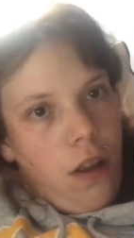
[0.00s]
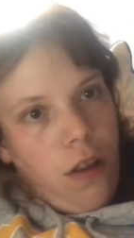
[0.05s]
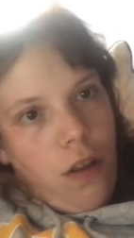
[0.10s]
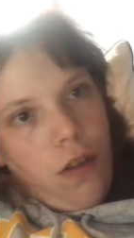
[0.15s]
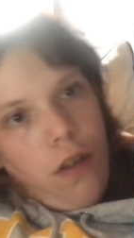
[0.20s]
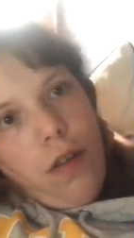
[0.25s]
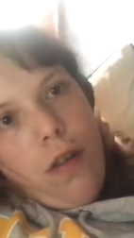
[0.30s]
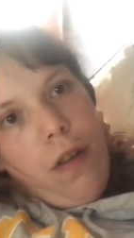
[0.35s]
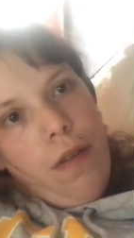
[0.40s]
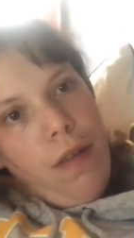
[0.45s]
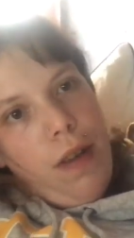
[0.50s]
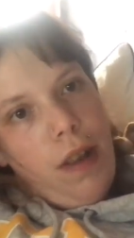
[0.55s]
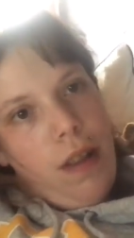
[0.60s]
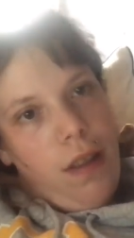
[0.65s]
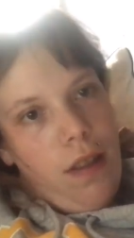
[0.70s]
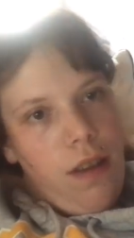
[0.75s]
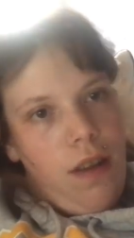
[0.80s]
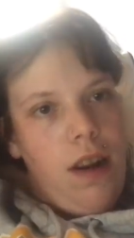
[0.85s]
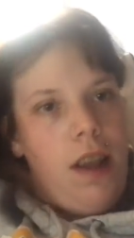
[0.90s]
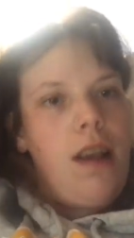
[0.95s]
So I
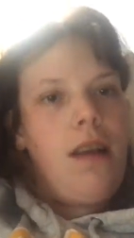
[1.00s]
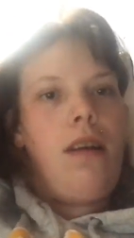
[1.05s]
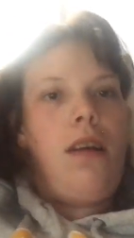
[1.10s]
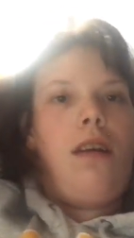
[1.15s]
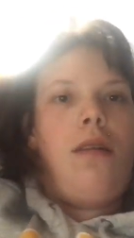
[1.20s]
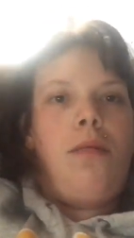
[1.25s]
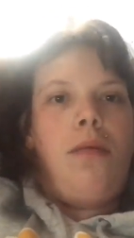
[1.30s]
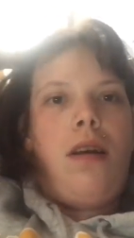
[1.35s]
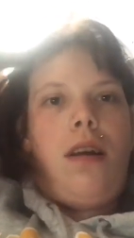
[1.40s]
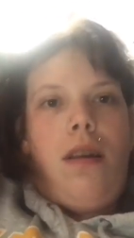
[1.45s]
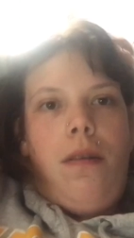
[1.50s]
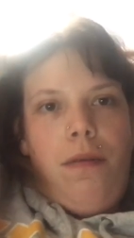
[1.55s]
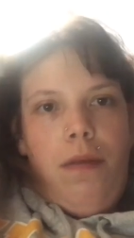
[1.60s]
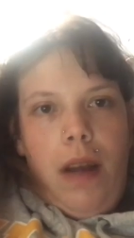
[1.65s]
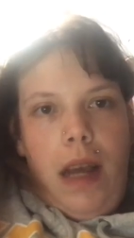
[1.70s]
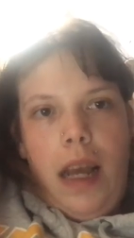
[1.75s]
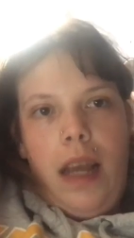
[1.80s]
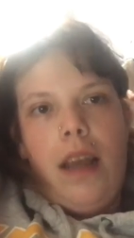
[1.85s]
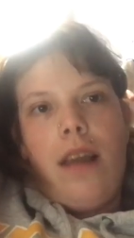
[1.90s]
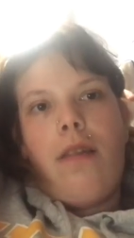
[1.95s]
think today I'm going to plan on
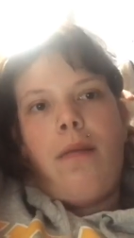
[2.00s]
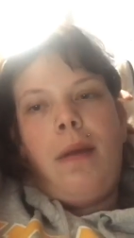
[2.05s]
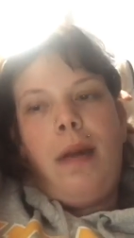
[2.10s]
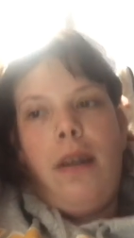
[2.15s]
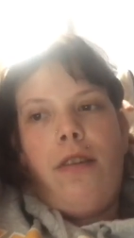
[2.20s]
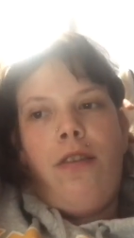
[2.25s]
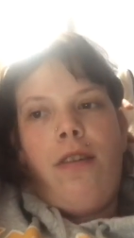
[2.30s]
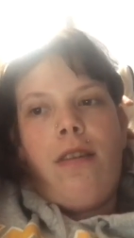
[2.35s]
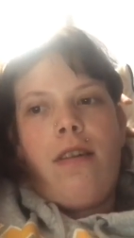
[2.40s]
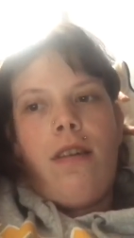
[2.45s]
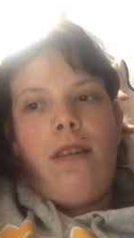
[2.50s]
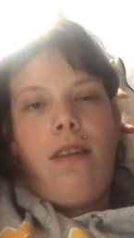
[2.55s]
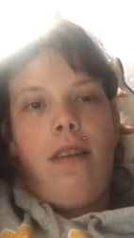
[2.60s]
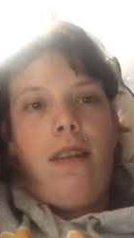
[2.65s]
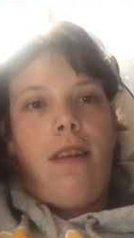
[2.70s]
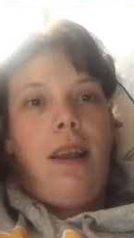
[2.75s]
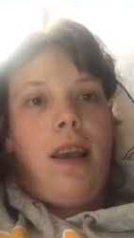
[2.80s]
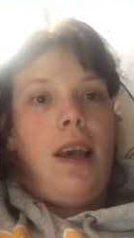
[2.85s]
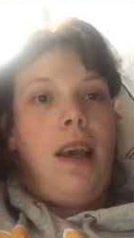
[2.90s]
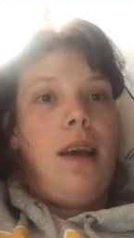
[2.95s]
writing as many chapters
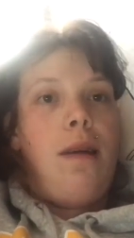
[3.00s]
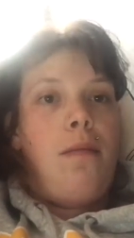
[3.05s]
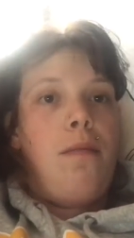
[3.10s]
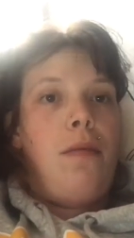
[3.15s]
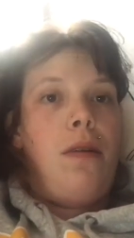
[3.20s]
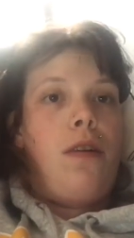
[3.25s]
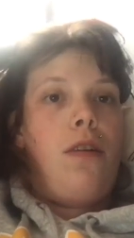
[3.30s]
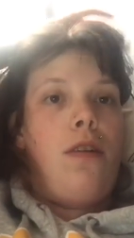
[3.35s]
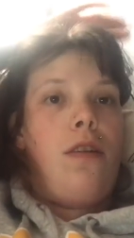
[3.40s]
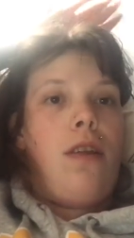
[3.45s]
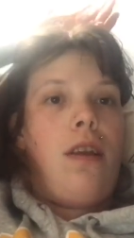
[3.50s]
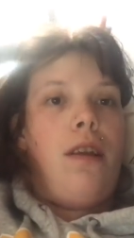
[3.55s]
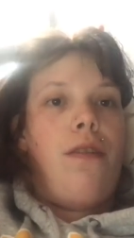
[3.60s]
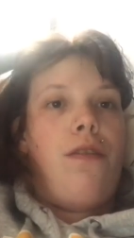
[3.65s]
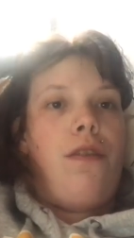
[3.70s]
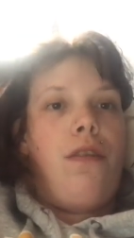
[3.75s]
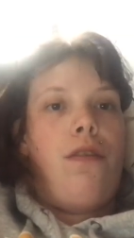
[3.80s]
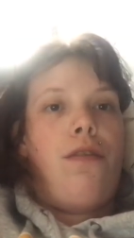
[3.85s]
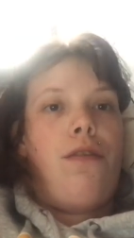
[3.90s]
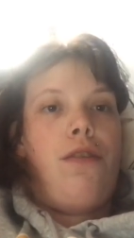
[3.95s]
as I can, because
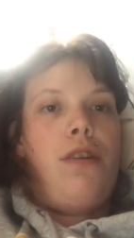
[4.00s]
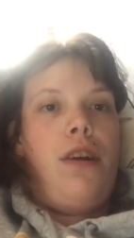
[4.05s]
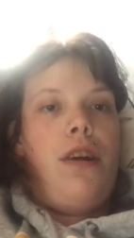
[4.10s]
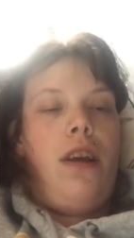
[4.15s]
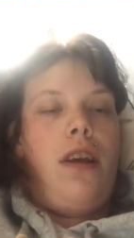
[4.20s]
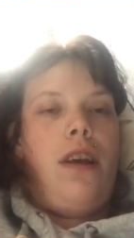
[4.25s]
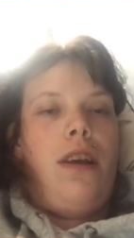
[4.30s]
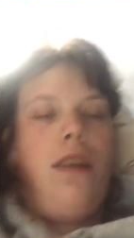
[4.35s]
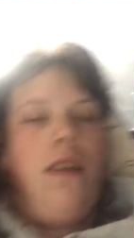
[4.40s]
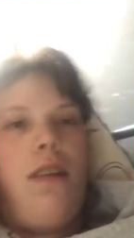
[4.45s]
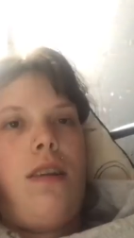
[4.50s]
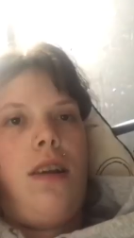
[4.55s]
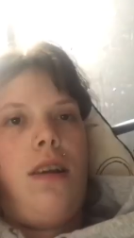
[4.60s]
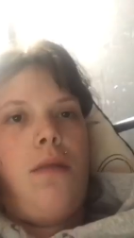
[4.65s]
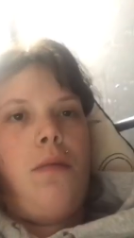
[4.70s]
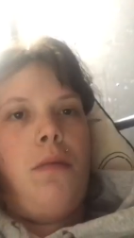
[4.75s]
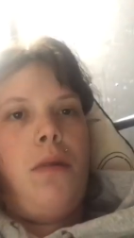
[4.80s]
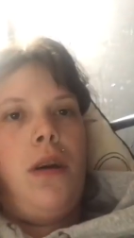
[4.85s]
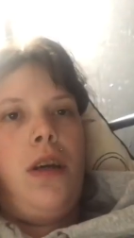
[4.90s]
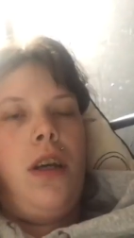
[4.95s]
I've got 3 days
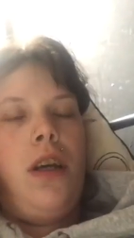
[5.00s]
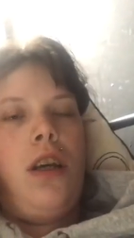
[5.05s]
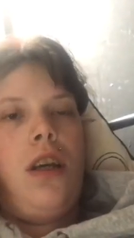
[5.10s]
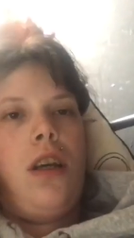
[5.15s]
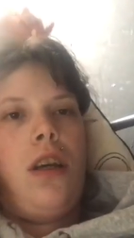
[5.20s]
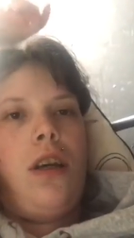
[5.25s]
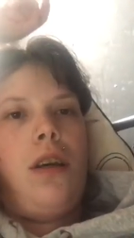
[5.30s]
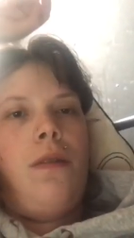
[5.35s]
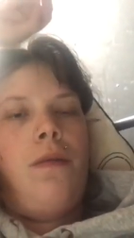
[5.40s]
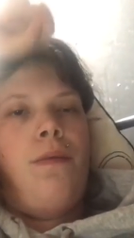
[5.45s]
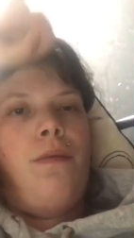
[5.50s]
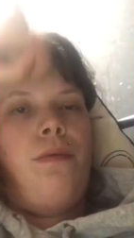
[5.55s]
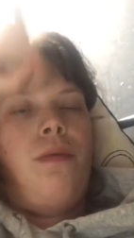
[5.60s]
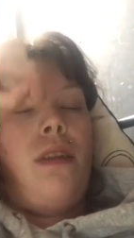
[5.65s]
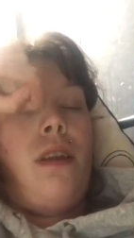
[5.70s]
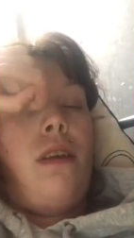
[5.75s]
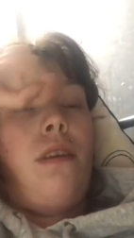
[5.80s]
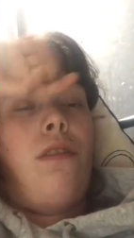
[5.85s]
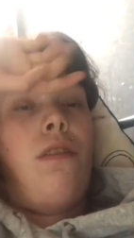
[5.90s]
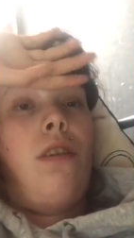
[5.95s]
in work.
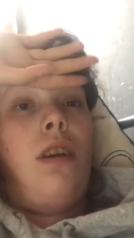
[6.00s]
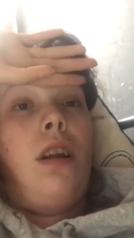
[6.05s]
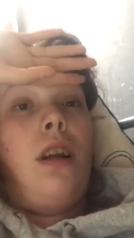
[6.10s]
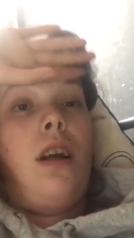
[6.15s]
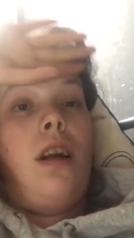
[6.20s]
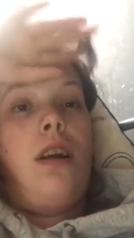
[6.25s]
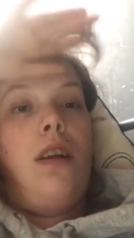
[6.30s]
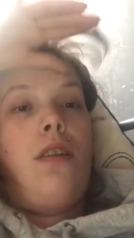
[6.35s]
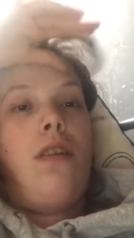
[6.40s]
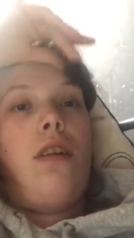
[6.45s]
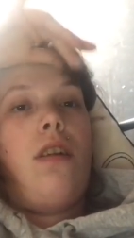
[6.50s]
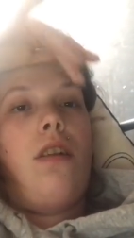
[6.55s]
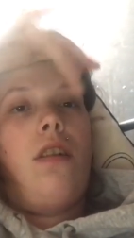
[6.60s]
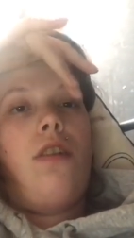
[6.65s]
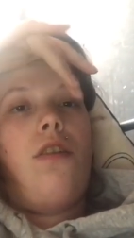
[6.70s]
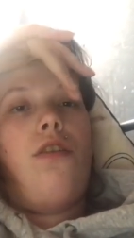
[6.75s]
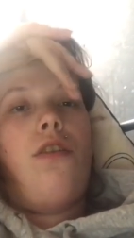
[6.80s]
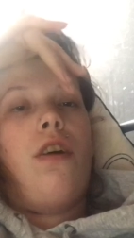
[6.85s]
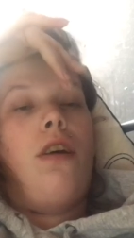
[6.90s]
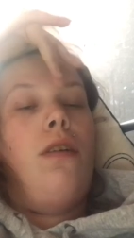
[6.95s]
3 nights on
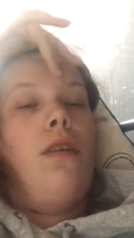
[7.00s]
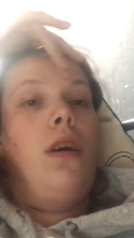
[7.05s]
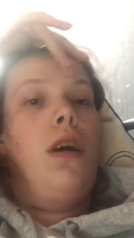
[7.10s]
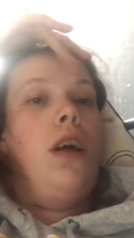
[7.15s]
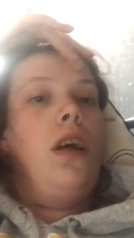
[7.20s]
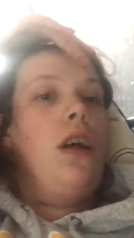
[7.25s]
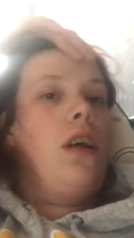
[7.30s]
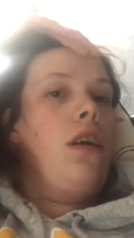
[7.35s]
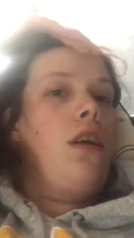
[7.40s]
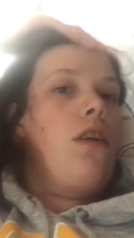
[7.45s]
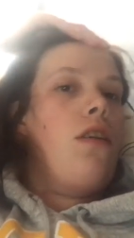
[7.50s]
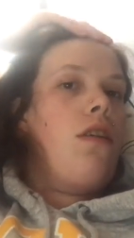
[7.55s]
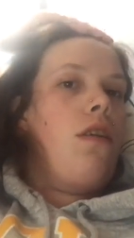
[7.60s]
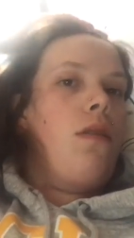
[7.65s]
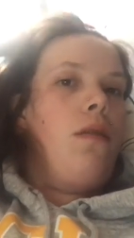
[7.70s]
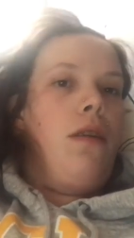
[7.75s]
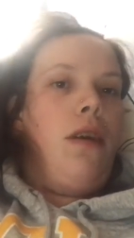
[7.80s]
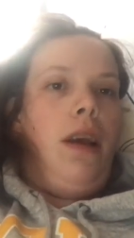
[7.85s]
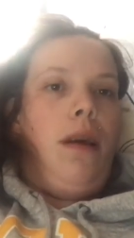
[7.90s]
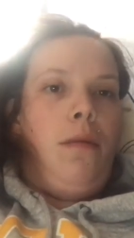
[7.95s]
the writing work.
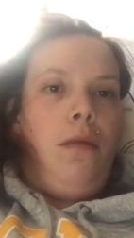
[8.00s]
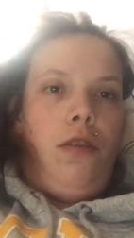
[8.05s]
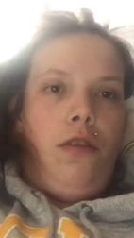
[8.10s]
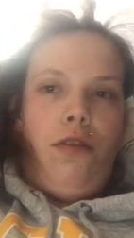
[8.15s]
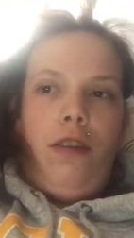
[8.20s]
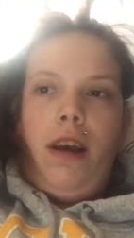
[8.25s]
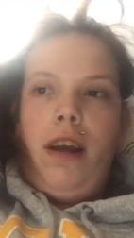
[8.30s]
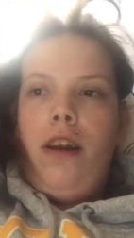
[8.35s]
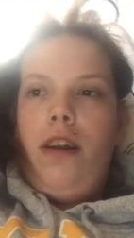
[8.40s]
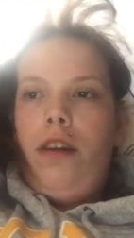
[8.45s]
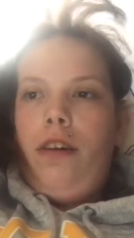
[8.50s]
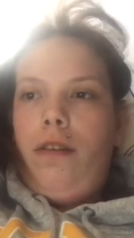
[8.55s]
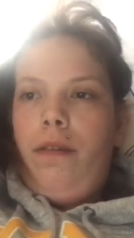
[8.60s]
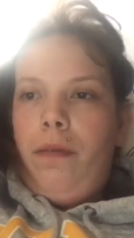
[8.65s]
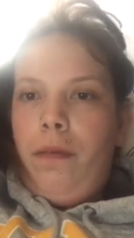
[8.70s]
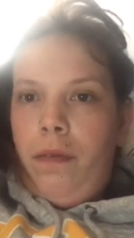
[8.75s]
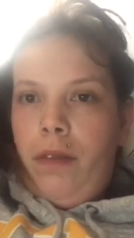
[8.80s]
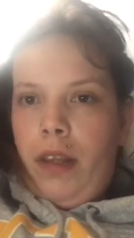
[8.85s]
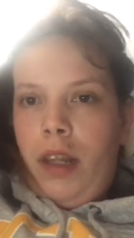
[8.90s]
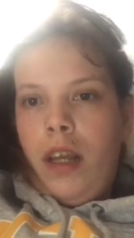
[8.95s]
I won't get much writing done.
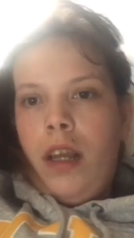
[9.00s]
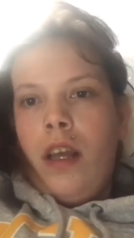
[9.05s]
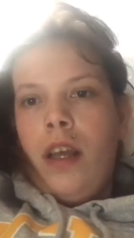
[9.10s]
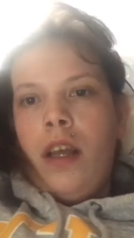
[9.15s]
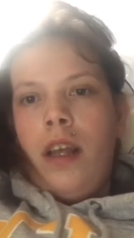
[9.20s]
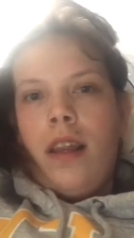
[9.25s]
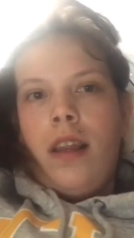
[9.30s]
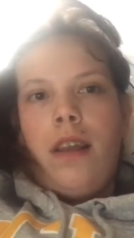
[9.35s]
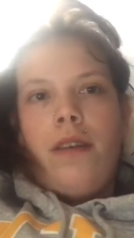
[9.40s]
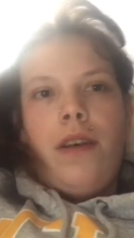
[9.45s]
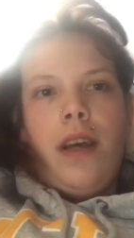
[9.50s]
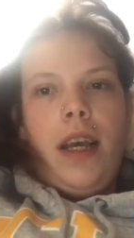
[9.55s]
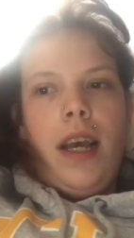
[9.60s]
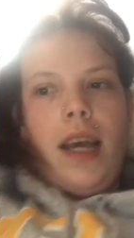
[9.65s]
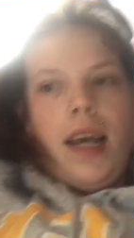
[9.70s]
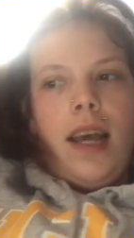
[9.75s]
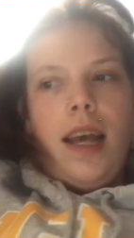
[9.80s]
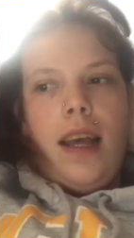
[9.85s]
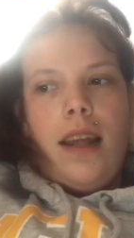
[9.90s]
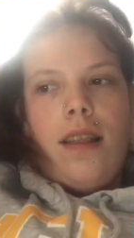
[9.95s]
So if I
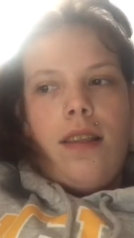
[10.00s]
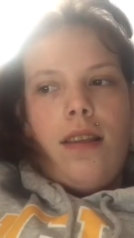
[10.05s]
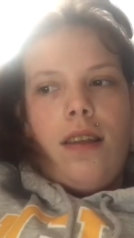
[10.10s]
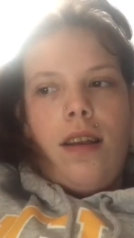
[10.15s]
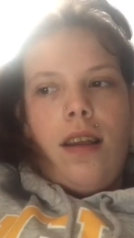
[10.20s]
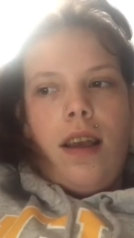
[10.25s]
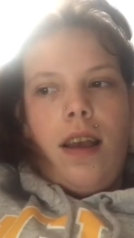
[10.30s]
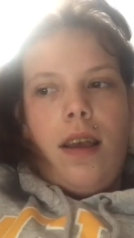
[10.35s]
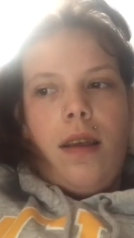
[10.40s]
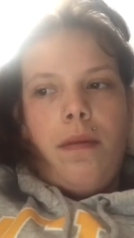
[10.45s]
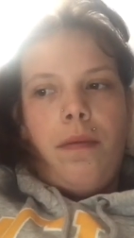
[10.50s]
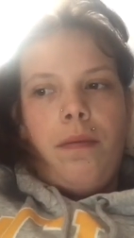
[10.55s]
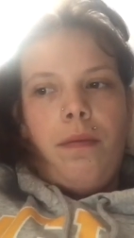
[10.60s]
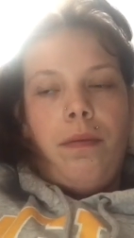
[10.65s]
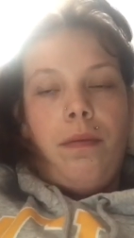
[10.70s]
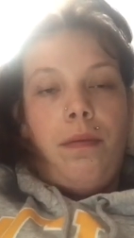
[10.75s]
get ahead today,